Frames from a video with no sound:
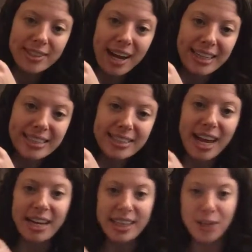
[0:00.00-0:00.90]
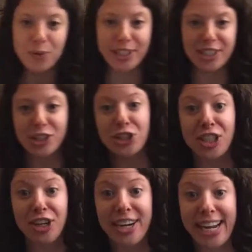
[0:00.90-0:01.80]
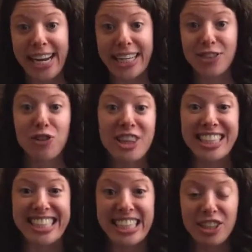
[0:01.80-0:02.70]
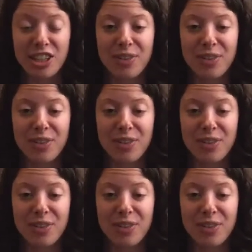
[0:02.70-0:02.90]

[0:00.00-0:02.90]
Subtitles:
sign in sign language, using our hands for the deer.